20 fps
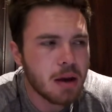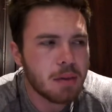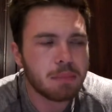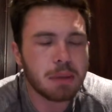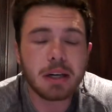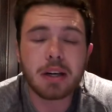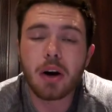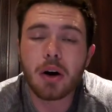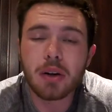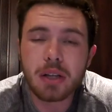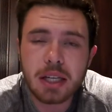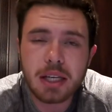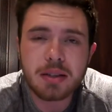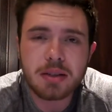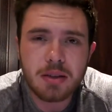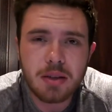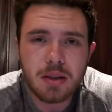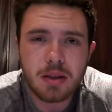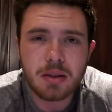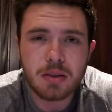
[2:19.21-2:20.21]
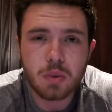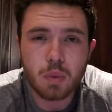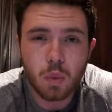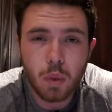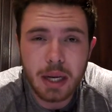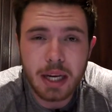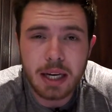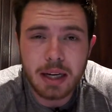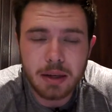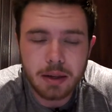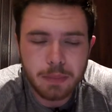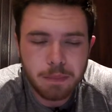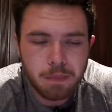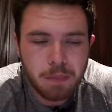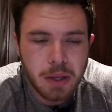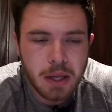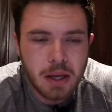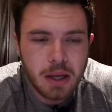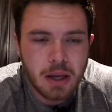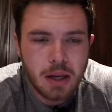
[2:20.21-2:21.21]
But going into this week,
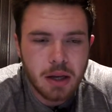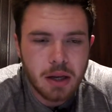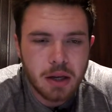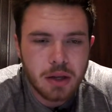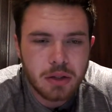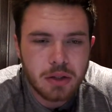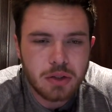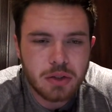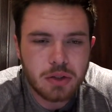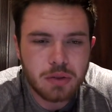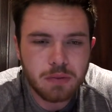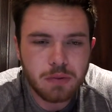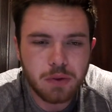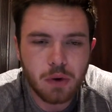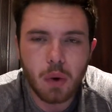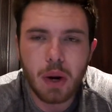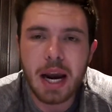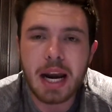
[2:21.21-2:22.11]
for